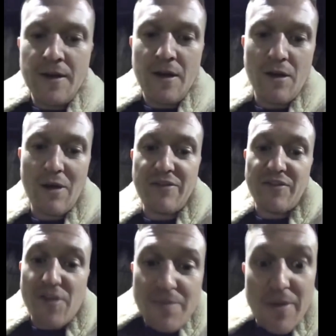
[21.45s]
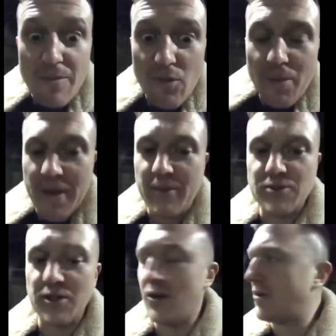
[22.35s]
I'll wait for a few more people
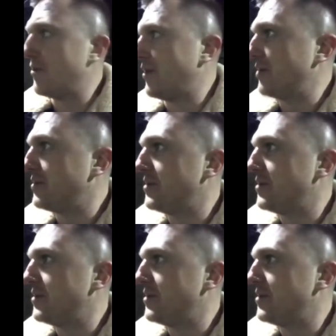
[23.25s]
to log on though.